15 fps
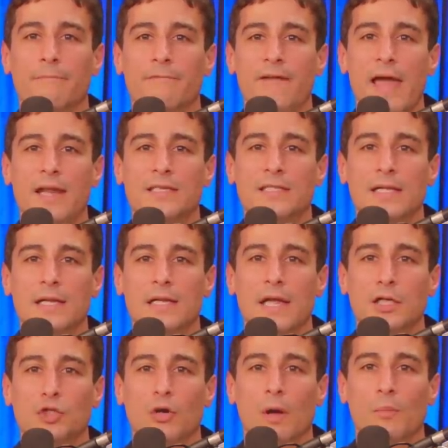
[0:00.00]
fantasy
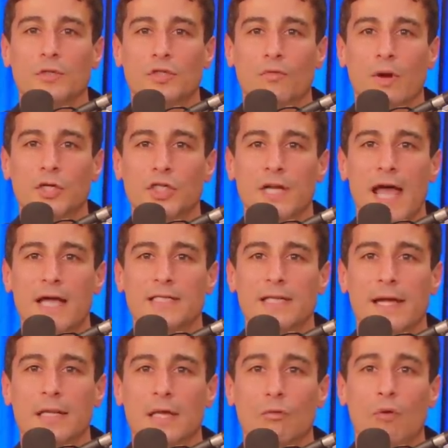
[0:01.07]
that Trump was a Russian
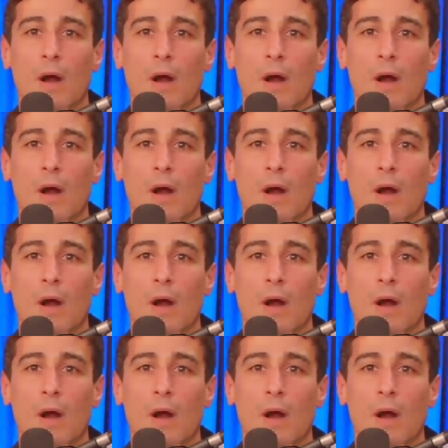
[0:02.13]
asset and that